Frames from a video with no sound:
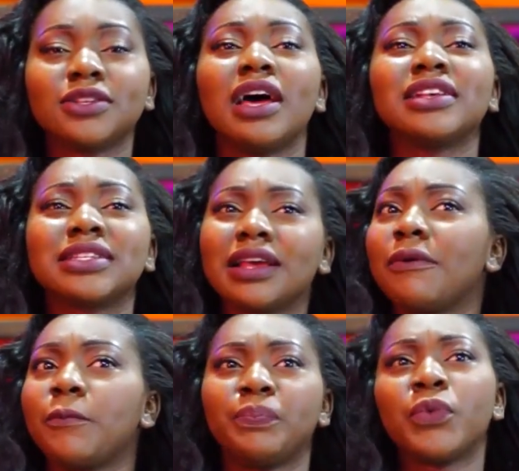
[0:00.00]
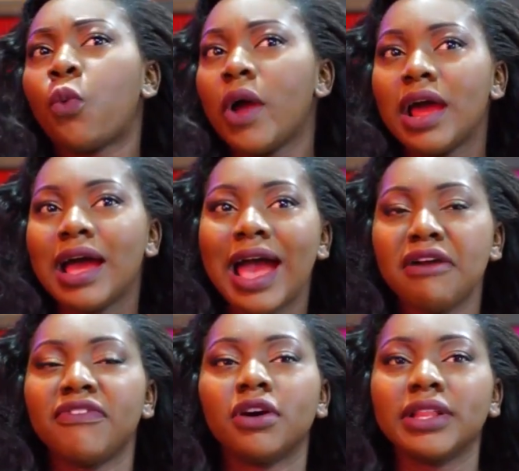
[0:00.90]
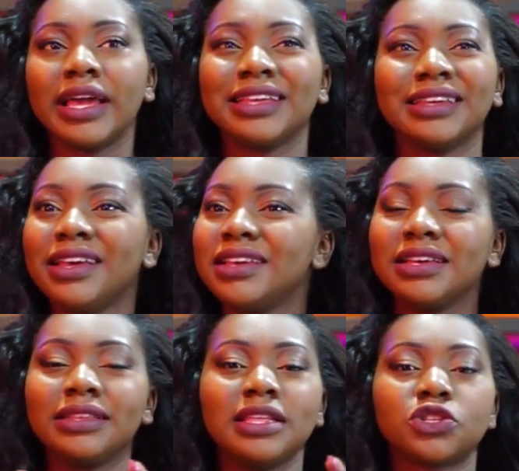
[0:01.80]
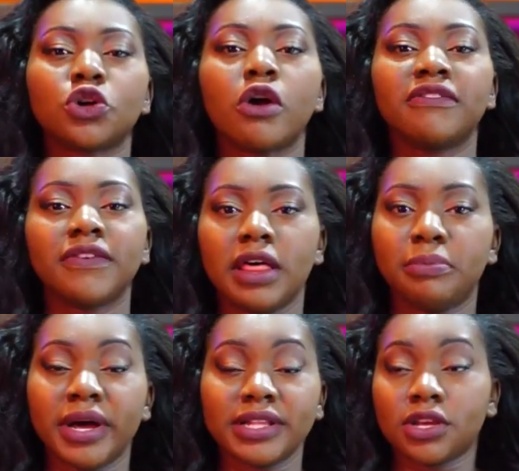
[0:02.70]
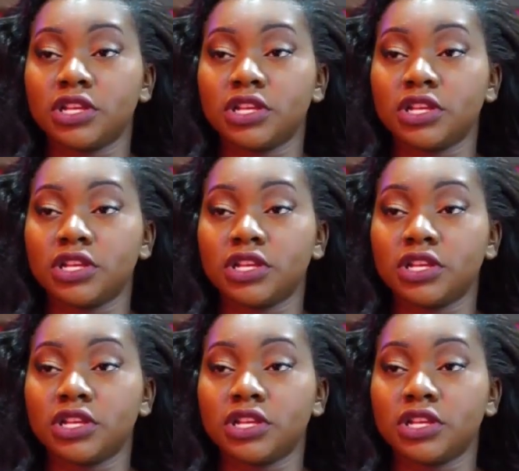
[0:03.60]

So that's where I felt like the story fell apart.